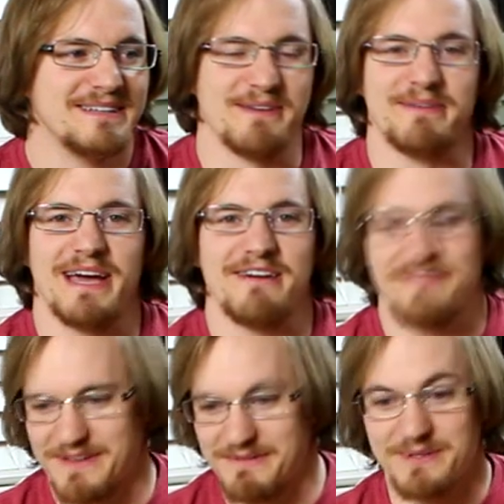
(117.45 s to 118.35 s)
maybe
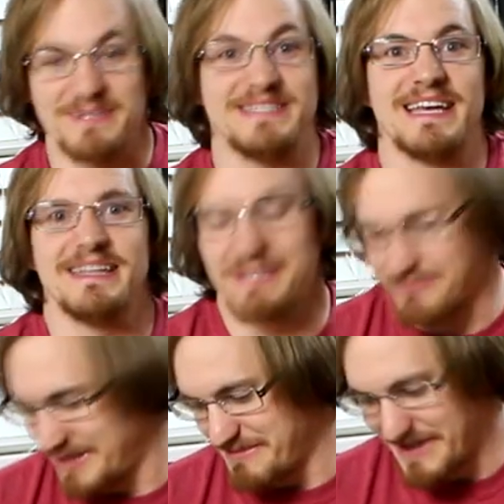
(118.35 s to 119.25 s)
have the most deadly
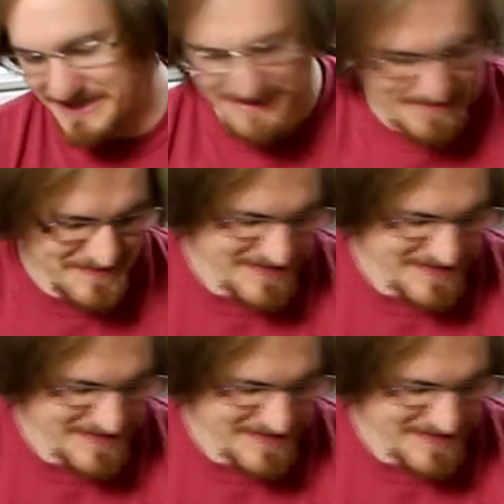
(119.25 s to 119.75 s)
play button.